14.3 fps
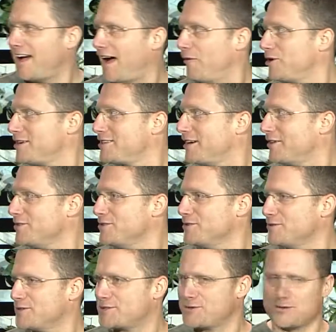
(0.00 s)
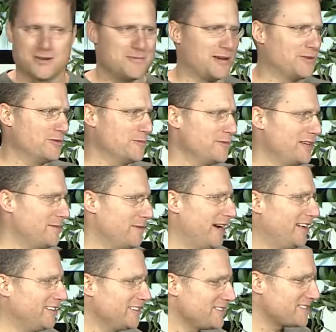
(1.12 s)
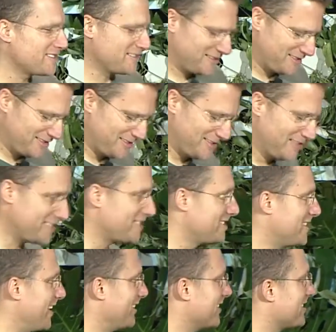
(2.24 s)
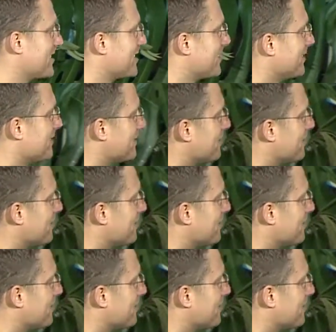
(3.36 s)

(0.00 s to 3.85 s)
I want to tell you a story about a woman named Alice. This is Alice.